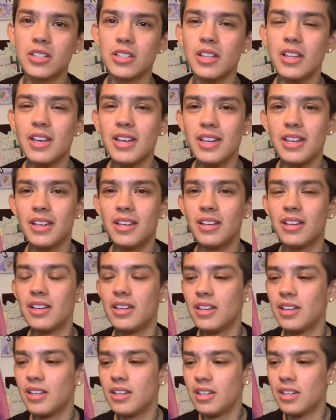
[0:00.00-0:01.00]
Like
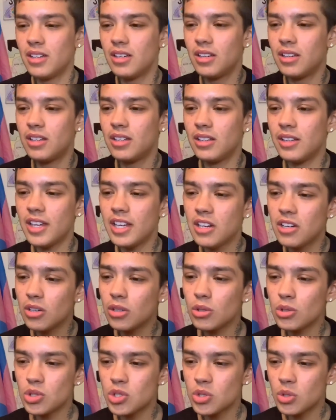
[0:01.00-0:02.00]
girl
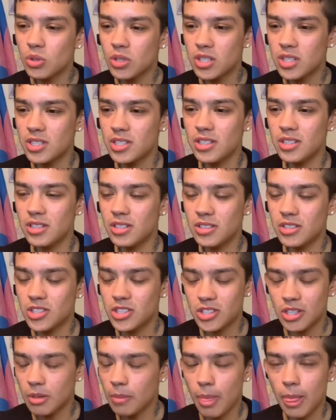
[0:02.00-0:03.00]
shorts,
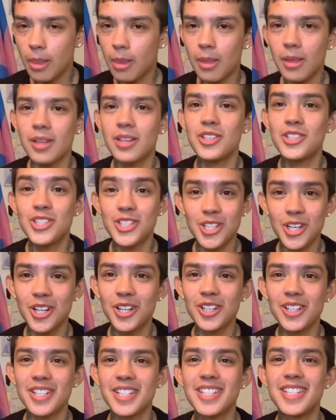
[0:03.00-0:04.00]

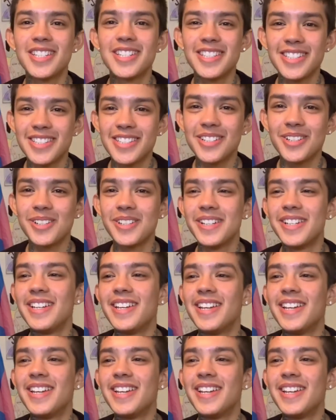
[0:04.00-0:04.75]
shirts, sorry.